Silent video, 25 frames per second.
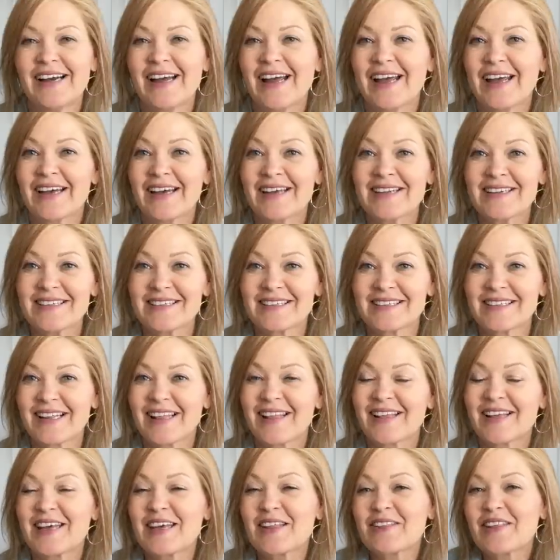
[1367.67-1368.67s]
And
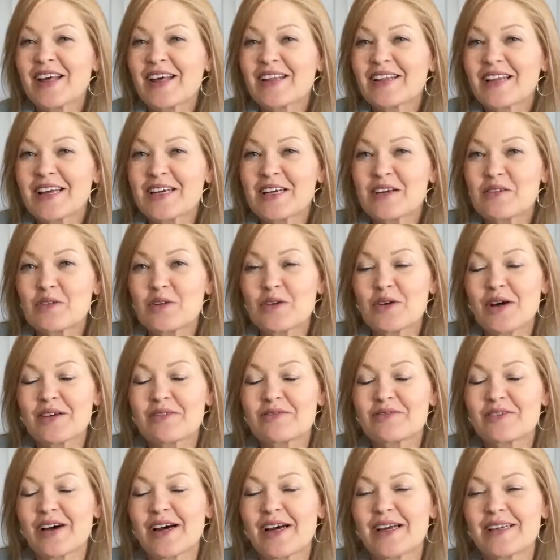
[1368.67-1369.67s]
hit that like if you
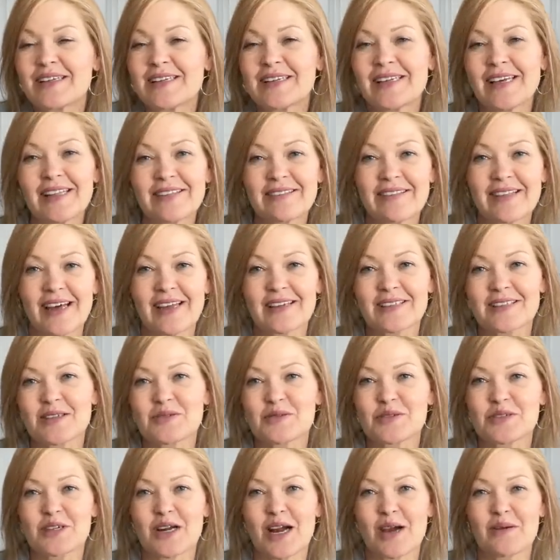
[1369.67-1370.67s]
had fun, hit that
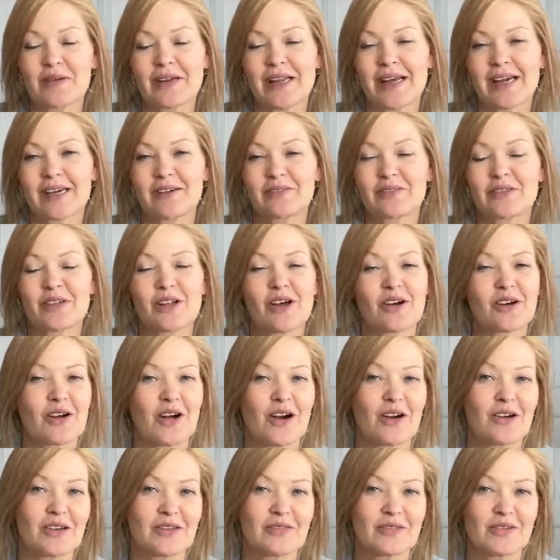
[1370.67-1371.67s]
subscribe and hang out for the long
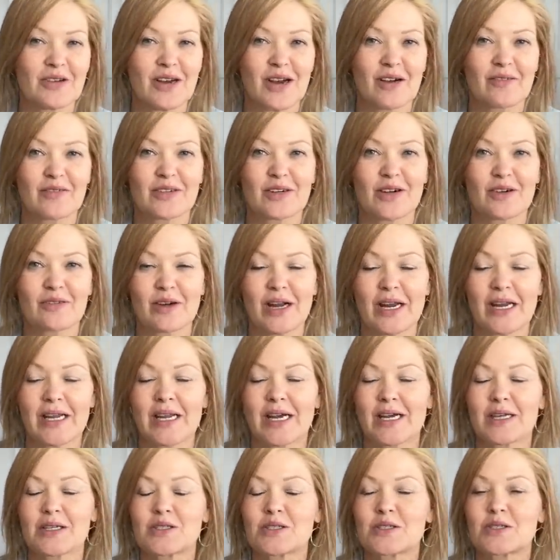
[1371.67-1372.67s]
haul if you haven't
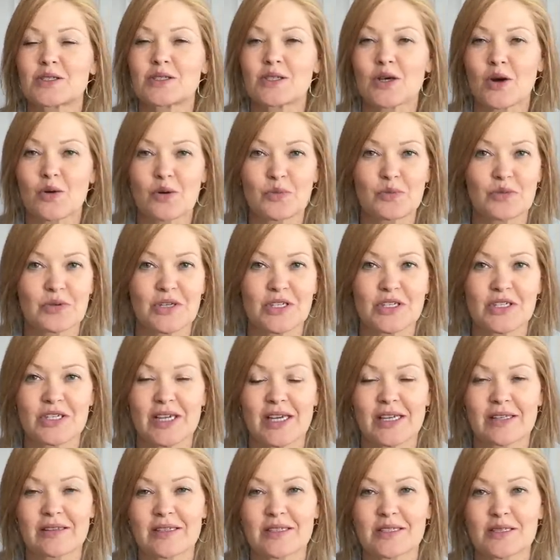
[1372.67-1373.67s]
already. I so
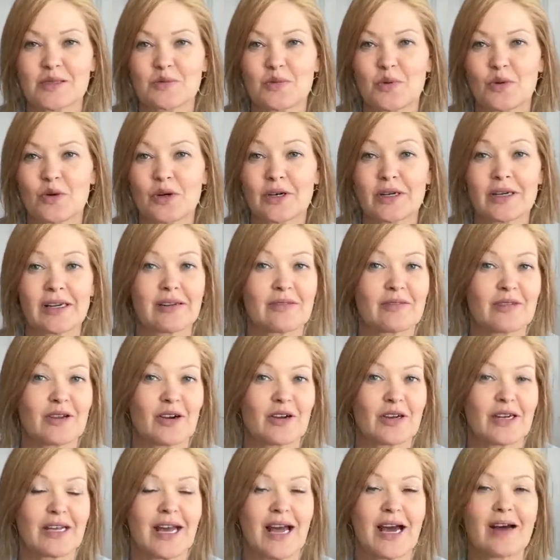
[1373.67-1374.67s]
appreciate the support, and if you
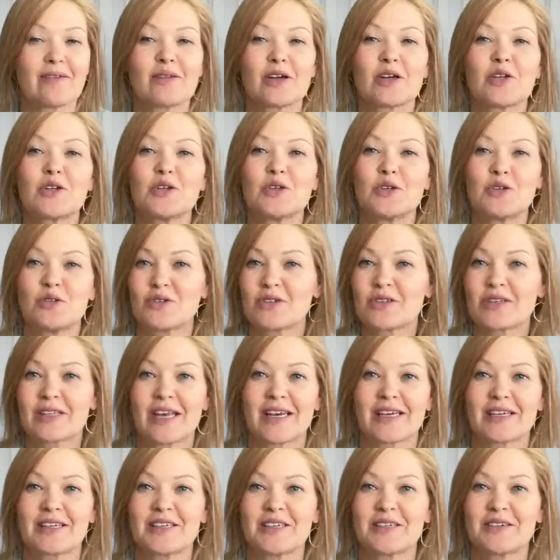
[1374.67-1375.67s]
already have, a huge
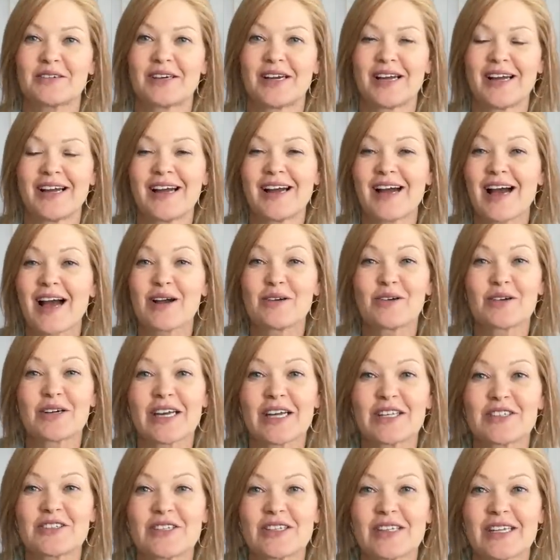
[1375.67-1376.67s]
thank you. I will
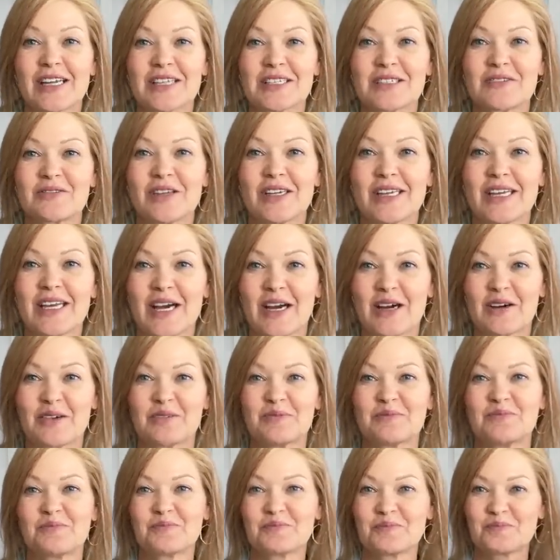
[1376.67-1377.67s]
catch you in the next video.
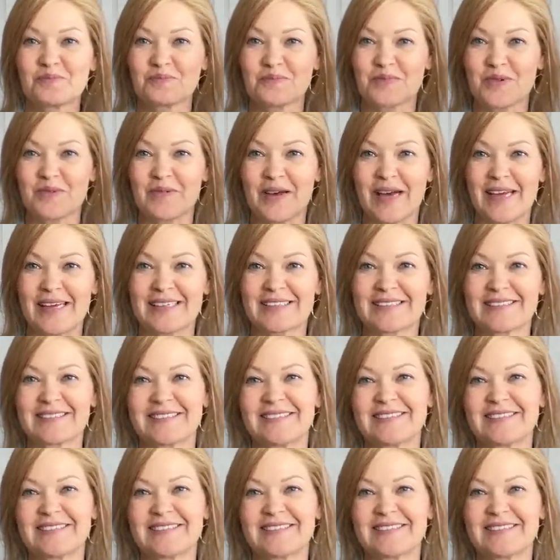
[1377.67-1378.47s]
Bye-bye.